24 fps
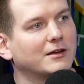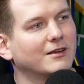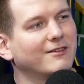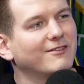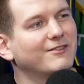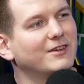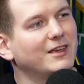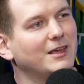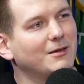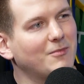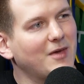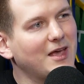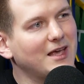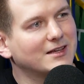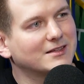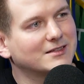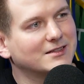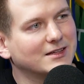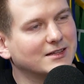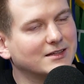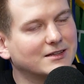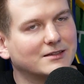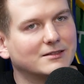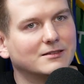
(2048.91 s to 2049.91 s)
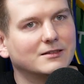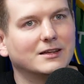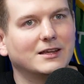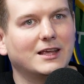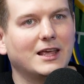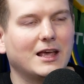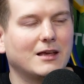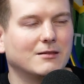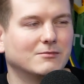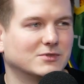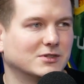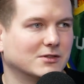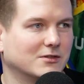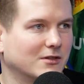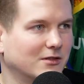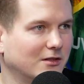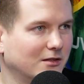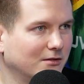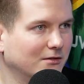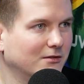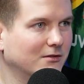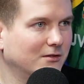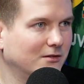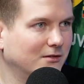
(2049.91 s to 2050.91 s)
If he makes it, the game's
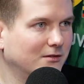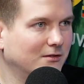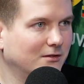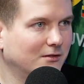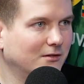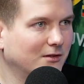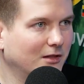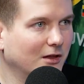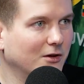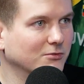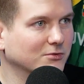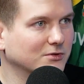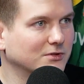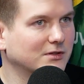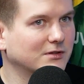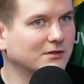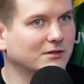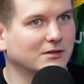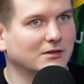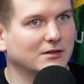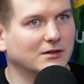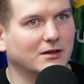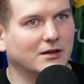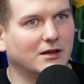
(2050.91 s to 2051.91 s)
closed.